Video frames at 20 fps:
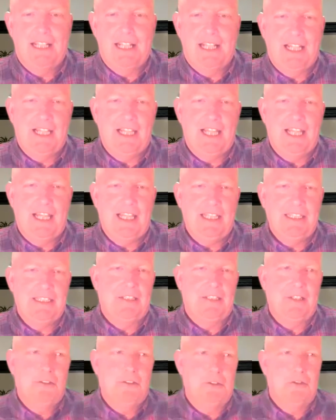Colette is going to
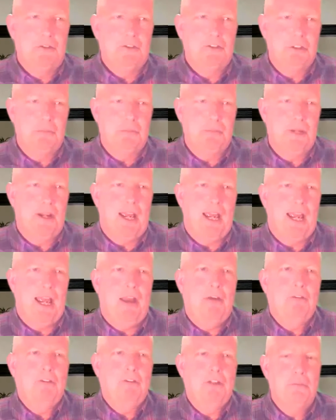talk to you about how you